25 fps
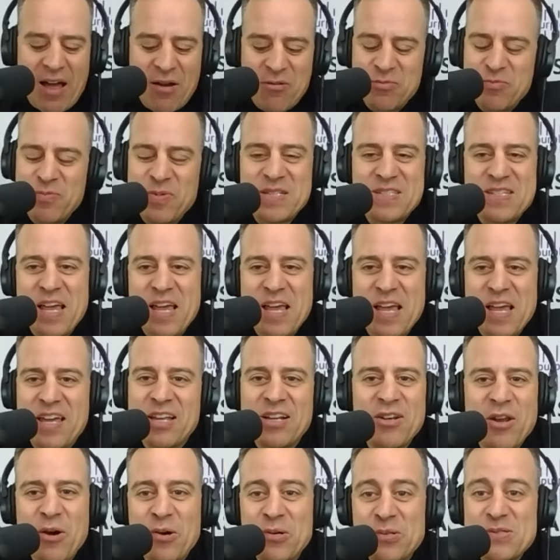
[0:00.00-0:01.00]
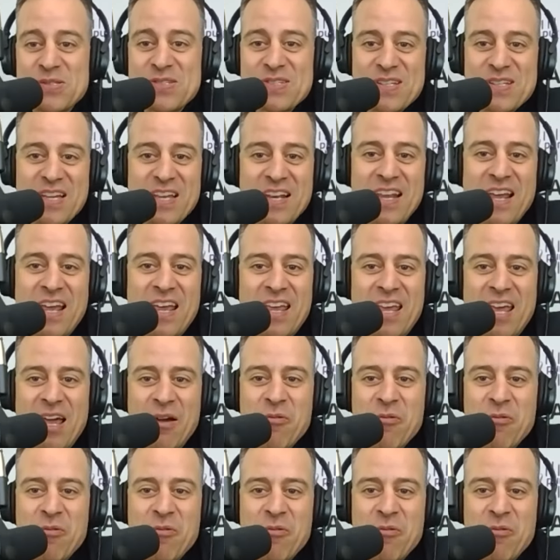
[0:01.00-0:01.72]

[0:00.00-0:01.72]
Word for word: I've been taking notes and I,